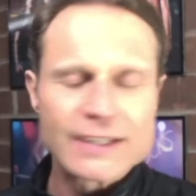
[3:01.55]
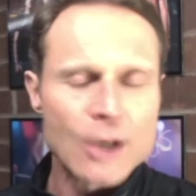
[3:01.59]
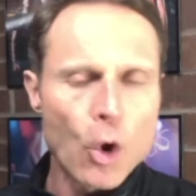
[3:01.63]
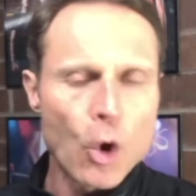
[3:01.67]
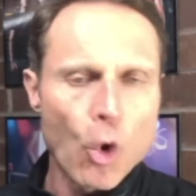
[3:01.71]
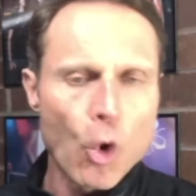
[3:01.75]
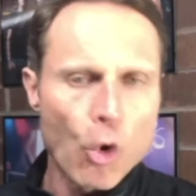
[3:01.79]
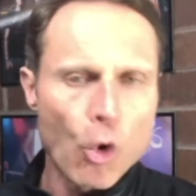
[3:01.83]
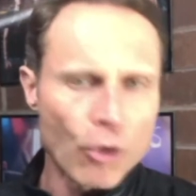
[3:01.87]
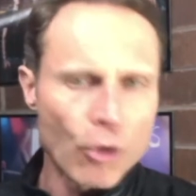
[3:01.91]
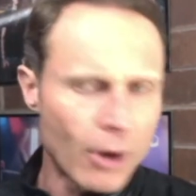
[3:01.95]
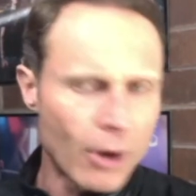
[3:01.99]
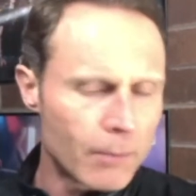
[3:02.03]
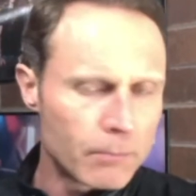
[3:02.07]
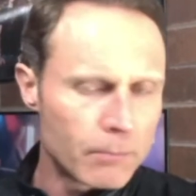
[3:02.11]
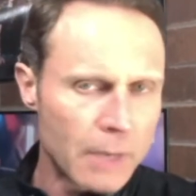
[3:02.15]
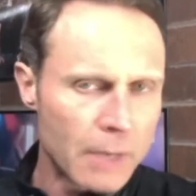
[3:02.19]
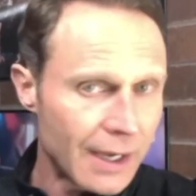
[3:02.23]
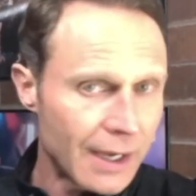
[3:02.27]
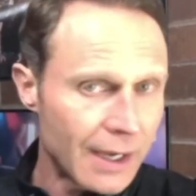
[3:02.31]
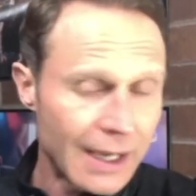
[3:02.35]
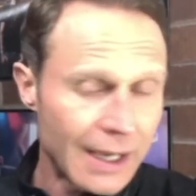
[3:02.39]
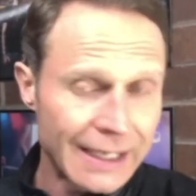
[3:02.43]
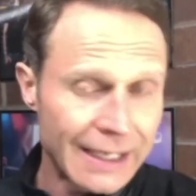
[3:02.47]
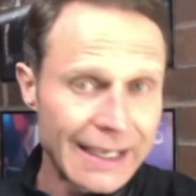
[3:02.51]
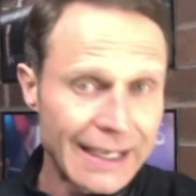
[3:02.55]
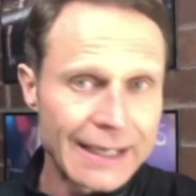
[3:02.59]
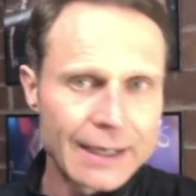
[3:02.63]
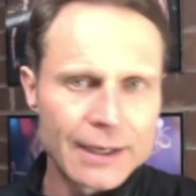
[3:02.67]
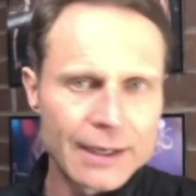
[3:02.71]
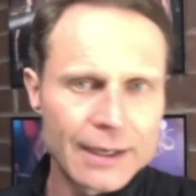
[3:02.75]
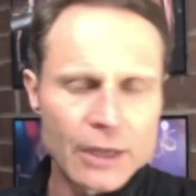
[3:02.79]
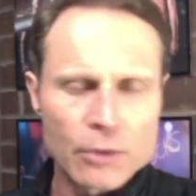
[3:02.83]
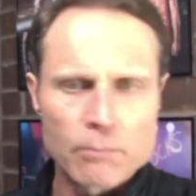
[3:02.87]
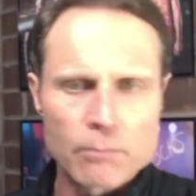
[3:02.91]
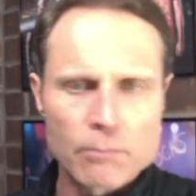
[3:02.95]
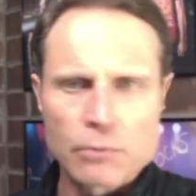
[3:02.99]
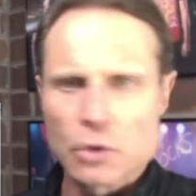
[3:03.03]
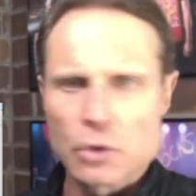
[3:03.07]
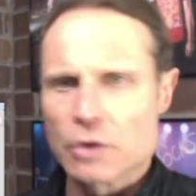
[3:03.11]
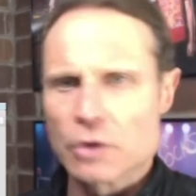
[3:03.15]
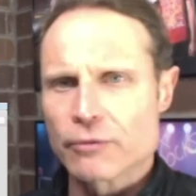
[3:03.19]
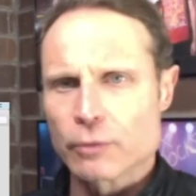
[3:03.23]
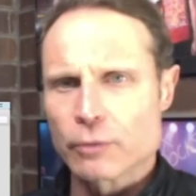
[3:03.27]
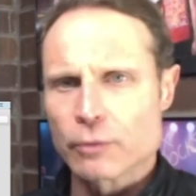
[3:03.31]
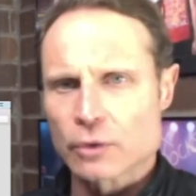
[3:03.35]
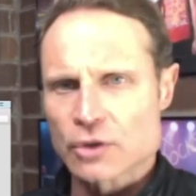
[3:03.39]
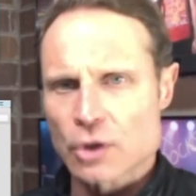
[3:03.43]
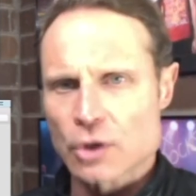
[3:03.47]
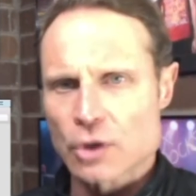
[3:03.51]
Ora. Uh, again, another
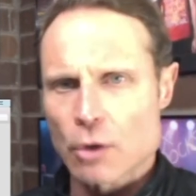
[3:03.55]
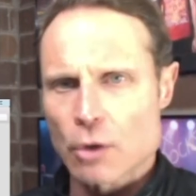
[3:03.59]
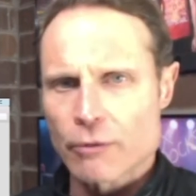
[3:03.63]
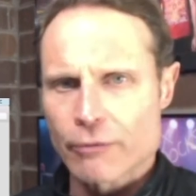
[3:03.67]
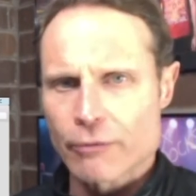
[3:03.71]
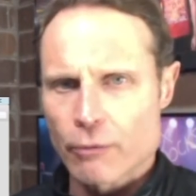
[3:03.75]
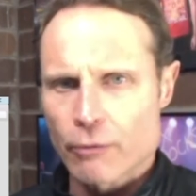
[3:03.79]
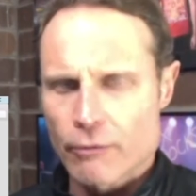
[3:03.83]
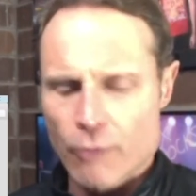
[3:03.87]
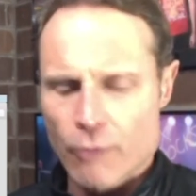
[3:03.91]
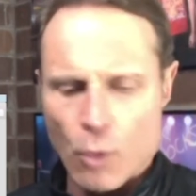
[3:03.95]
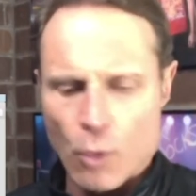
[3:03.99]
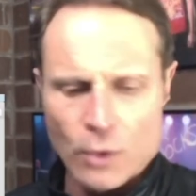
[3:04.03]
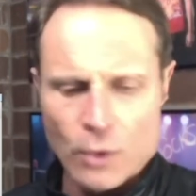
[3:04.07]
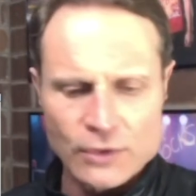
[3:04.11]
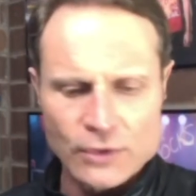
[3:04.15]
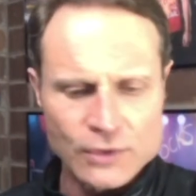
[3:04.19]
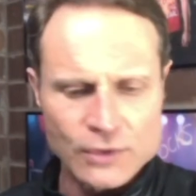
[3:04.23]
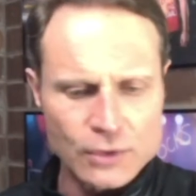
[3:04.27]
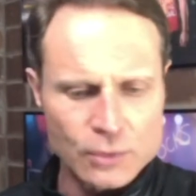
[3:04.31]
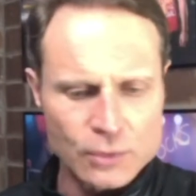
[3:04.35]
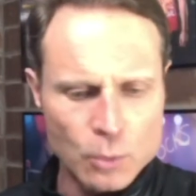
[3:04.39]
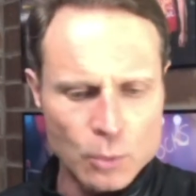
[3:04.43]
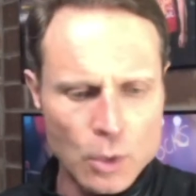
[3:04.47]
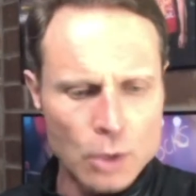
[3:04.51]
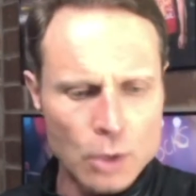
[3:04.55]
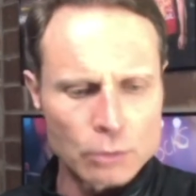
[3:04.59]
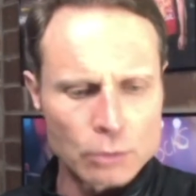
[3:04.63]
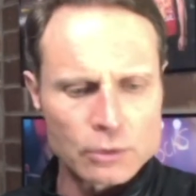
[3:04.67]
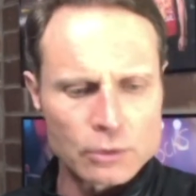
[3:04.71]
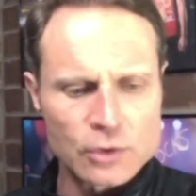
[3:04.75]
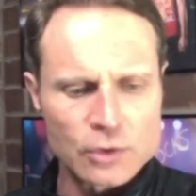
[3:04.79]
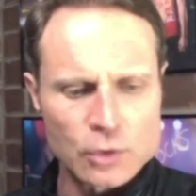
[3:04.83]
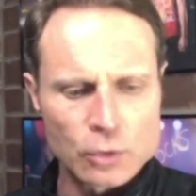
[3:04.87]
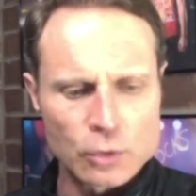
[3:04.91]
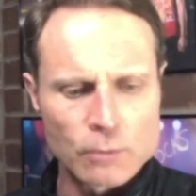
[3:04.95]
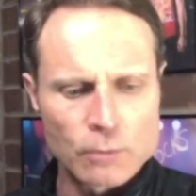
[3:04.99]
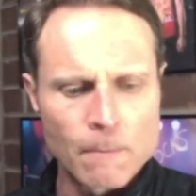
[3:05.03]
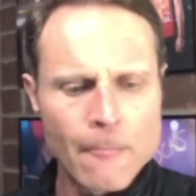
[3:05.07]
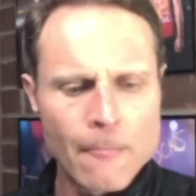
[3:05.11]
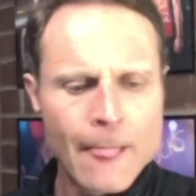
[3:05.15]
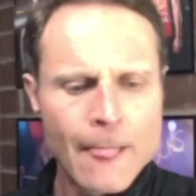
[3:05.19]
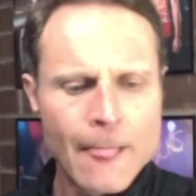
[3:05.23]
beautiful, soulful voice as well too.